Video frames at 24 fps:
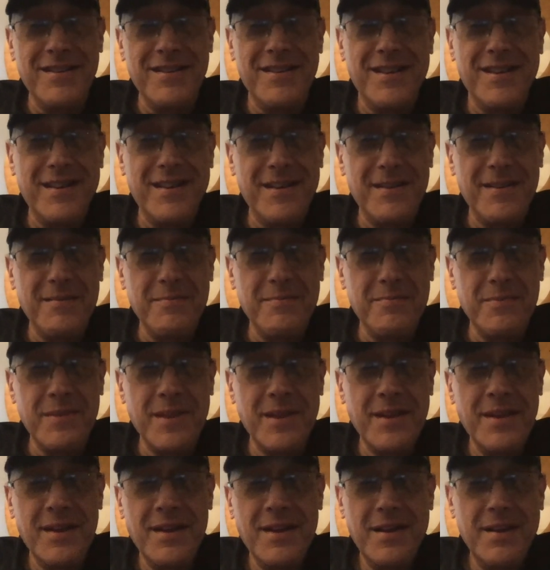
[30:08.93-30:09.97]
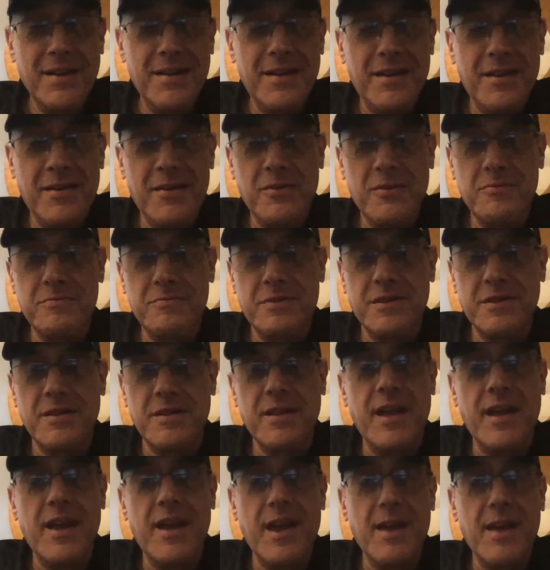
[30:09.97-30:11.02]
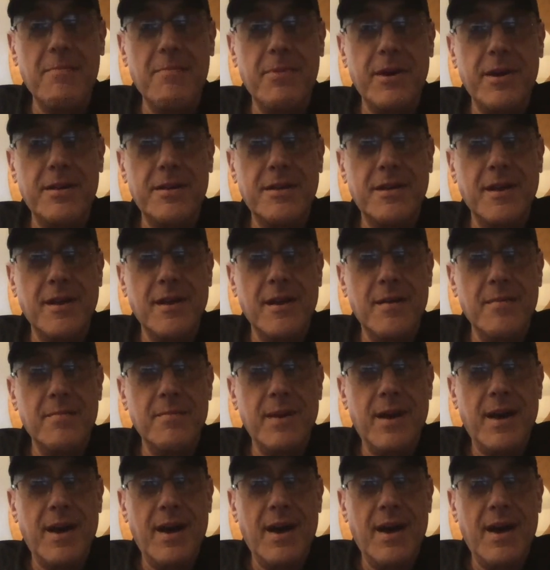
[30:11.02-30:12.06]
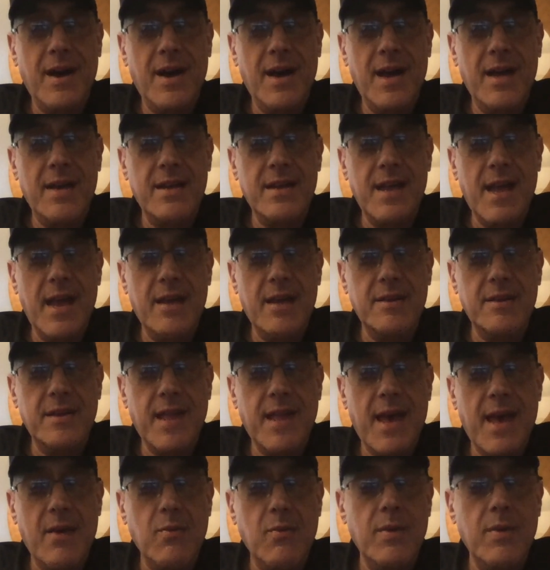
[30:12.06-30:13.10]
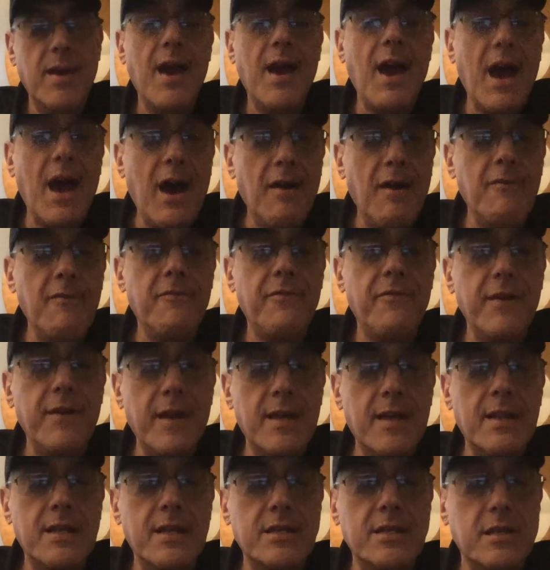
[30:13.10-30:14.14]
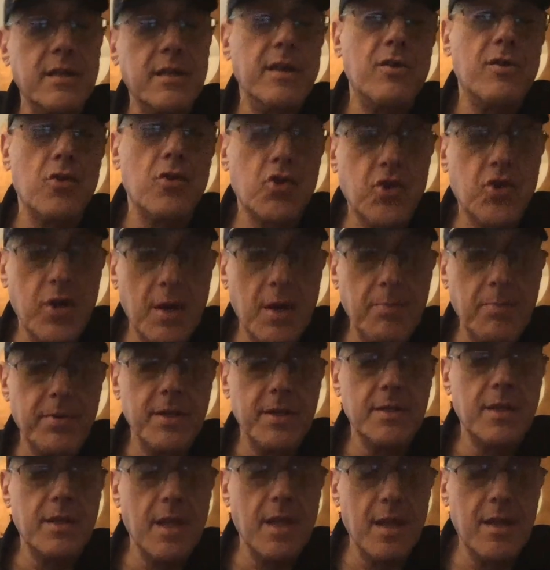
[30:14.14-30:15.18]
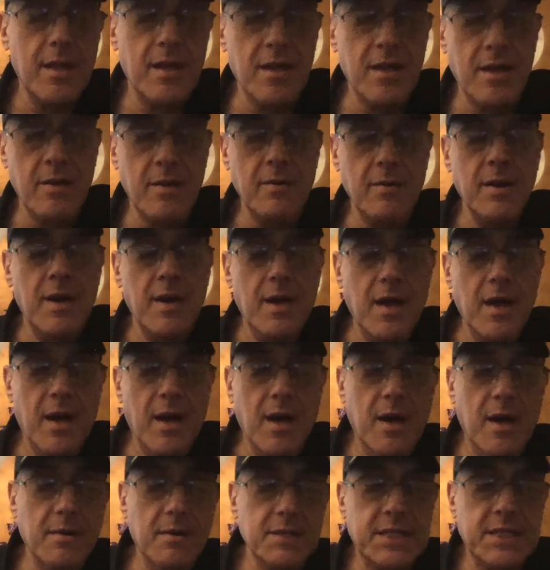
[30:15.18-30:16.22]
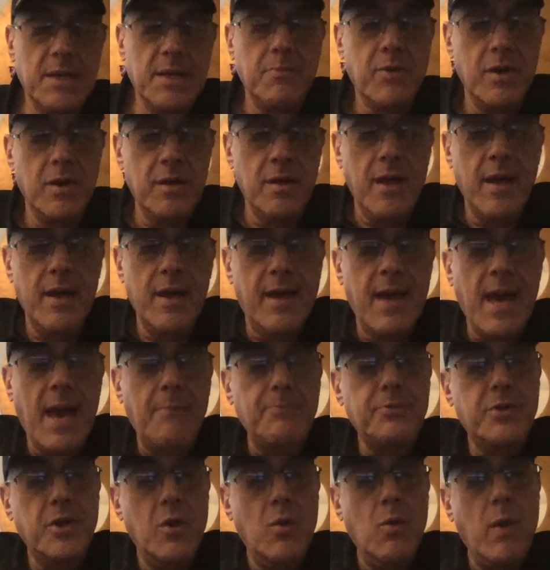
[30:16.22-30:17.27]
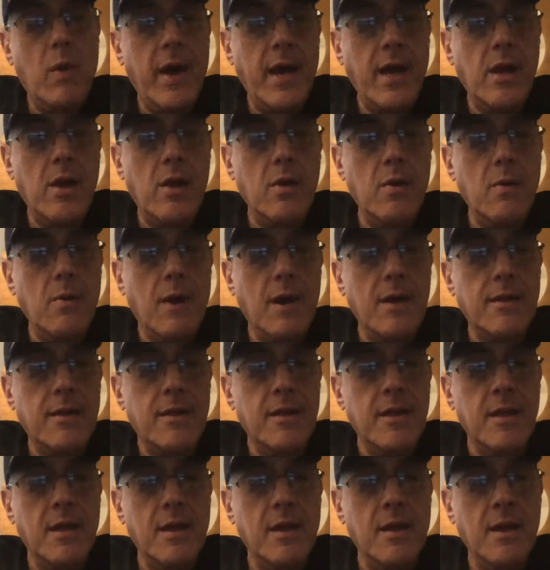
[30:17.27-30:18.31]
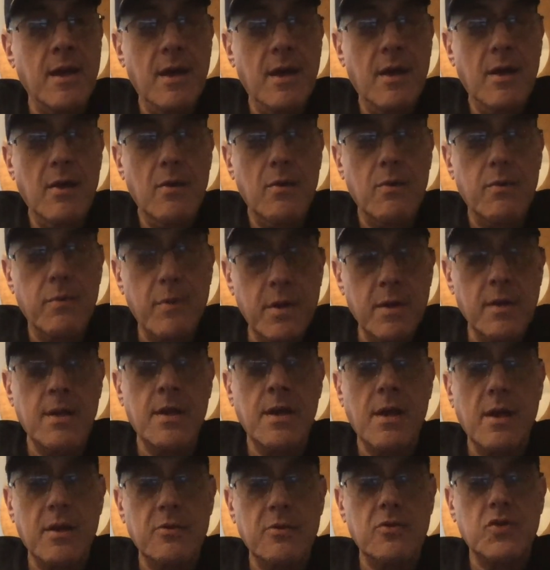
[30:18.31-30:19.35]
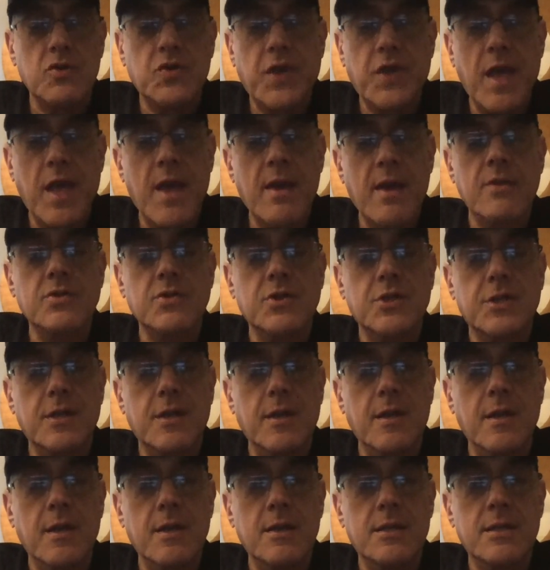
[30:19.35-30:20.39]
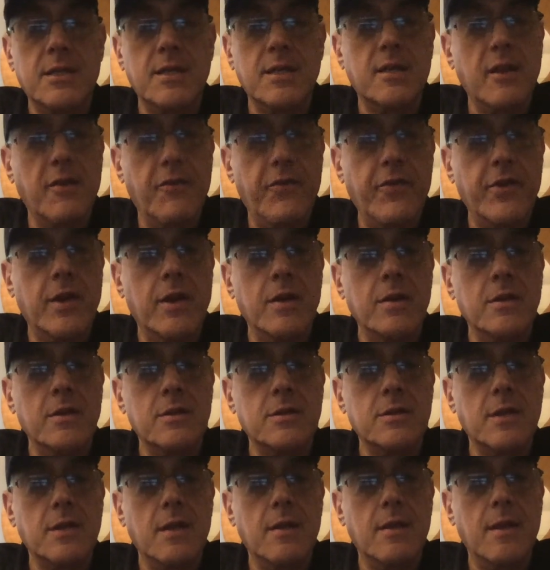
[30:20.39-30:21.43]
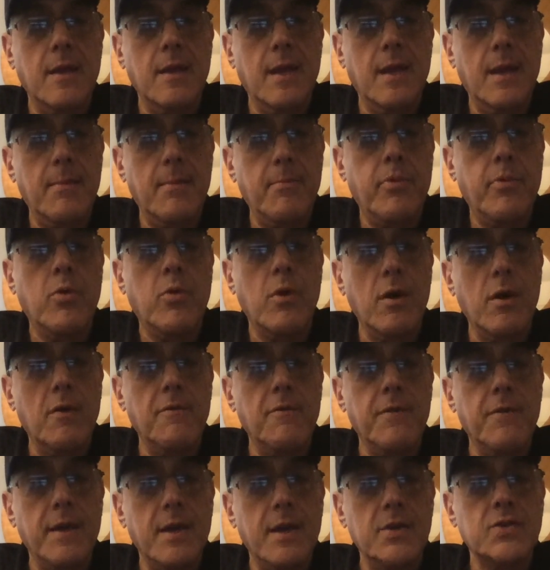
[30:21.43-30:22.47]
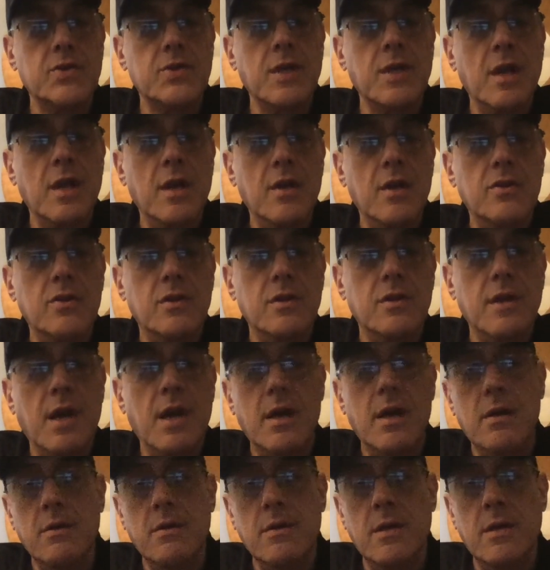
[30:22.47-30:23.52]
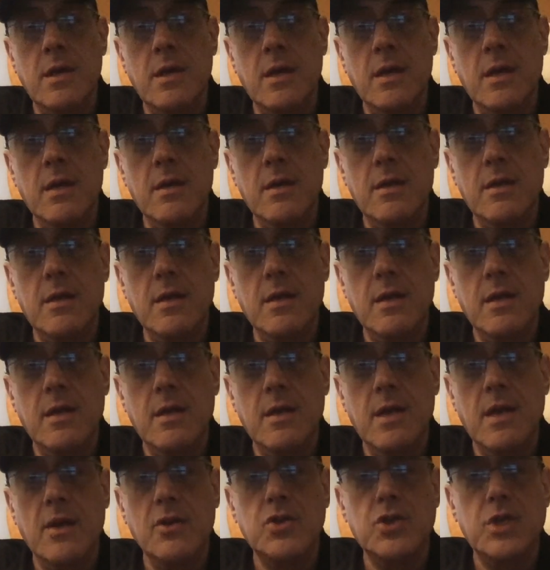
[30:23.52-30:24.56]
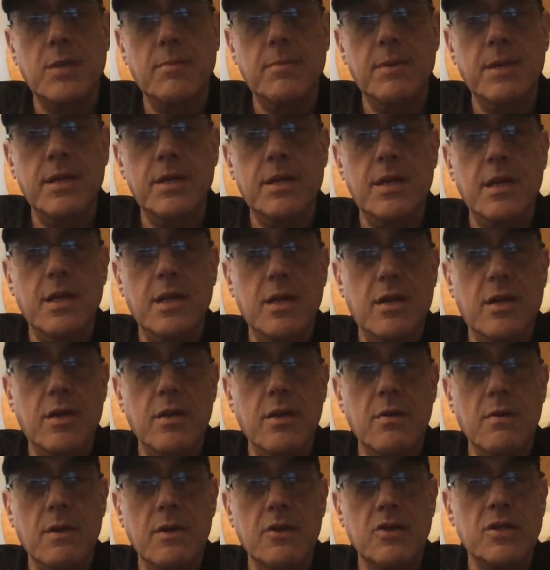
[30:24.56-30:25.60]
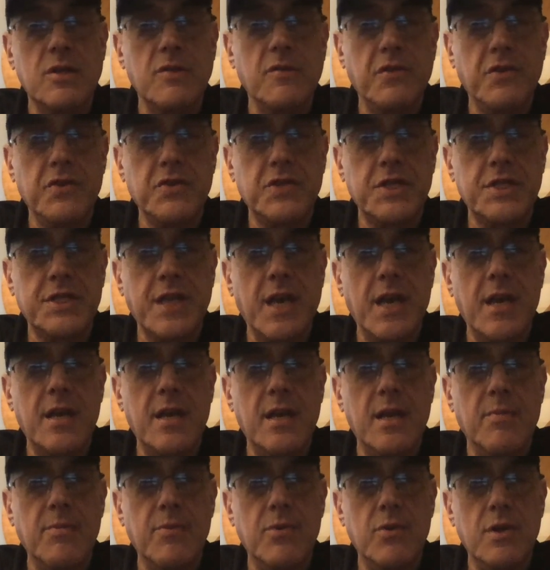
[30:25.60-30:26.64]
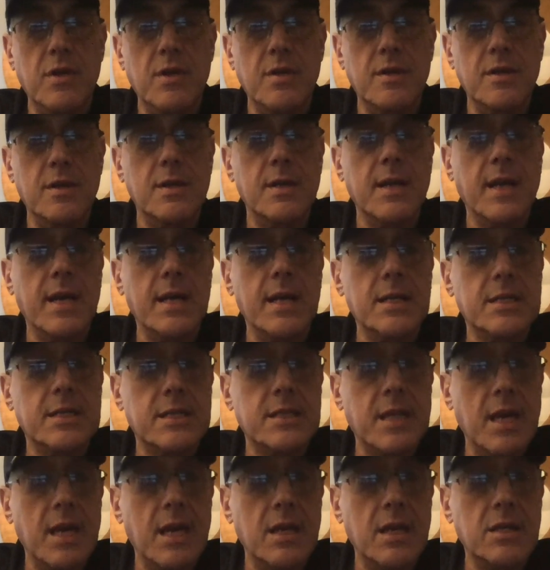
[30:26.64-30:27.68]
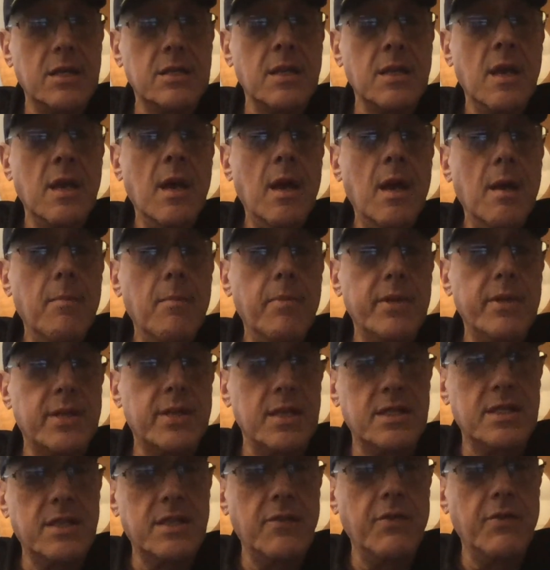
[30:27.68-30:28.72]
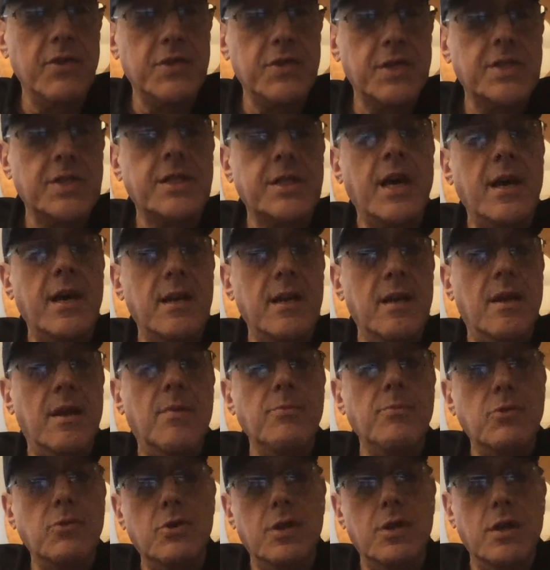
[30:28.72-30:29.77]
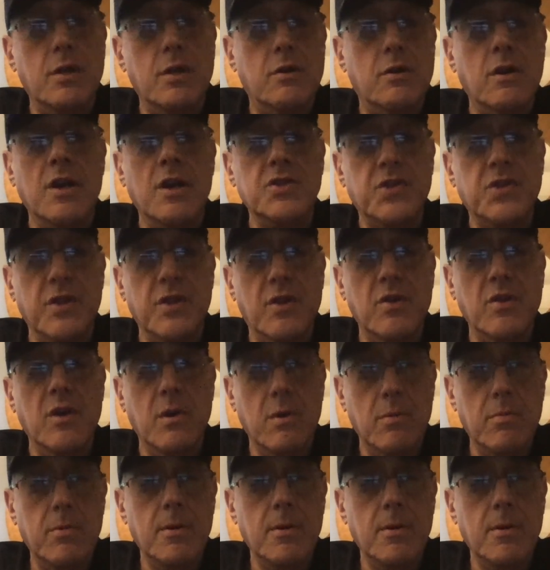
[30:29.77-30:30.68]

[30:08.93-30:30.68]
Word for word: um, you know delay, but um, uh, and and that we have in its leadership you know, uh, someone like Captain White, who I think really understands the significance and the import of this to not only the LGBTQ and civil society community in the United States, but the civil society community across the globe.